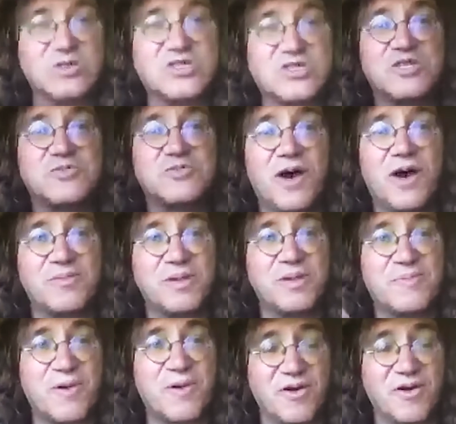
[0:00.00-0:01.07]
which is probably
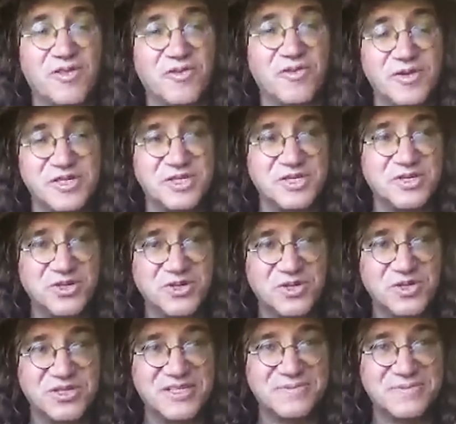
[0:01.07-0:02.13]
part of the reason
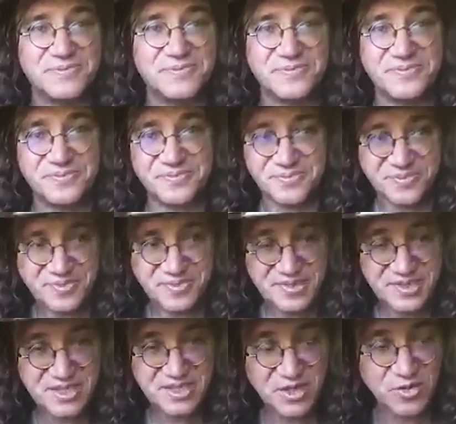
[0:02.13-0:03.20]
Google didn't
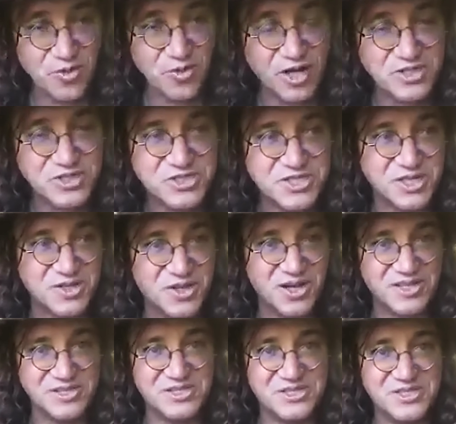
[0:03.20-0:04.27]
rush to
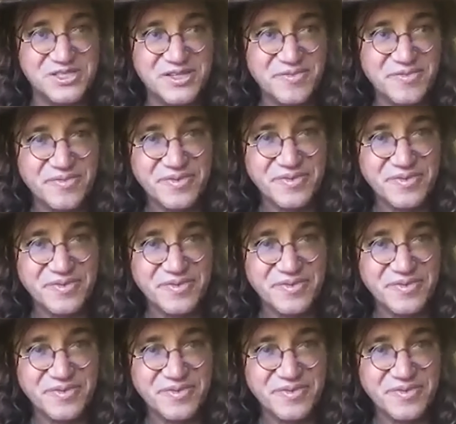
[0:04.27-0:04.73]
launch